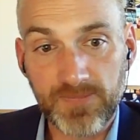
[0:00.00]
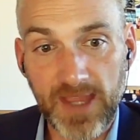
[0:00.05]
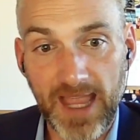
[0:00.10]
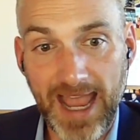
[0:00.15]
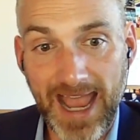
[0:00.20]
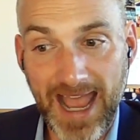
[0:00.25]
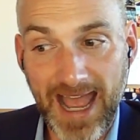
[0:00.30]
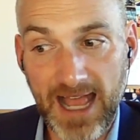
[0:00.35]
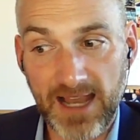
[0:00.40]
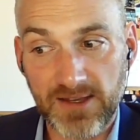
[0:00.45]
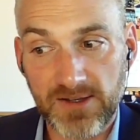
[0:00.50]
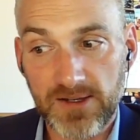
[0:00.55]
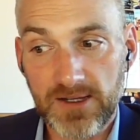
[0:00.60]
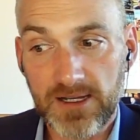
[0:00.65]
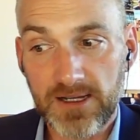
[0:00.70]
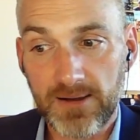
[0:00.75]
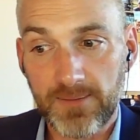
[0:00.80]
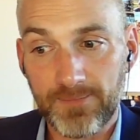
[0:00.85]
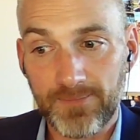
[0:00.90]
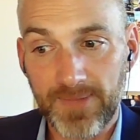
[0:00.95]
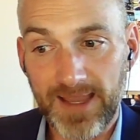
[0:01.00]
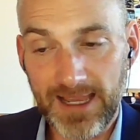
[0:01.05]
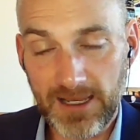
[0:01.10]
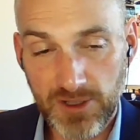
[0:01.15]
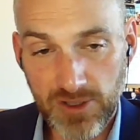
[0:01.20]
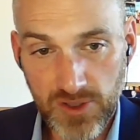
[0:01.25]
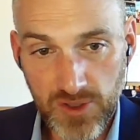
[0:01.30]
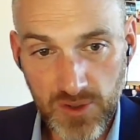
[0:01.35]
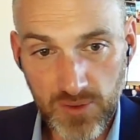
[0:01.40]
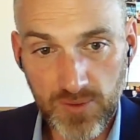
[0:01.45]
And
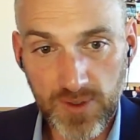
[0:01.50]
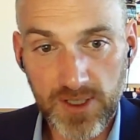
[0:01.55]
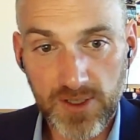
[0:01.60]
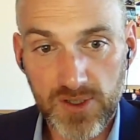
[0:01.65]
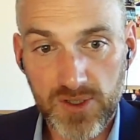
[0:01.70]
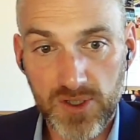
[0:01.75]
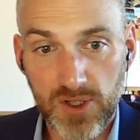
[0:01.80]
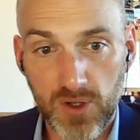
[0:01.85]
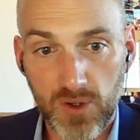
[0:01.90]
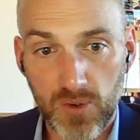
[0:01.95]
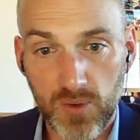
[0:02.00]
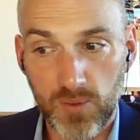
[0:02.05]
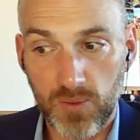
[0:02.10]
in doing so,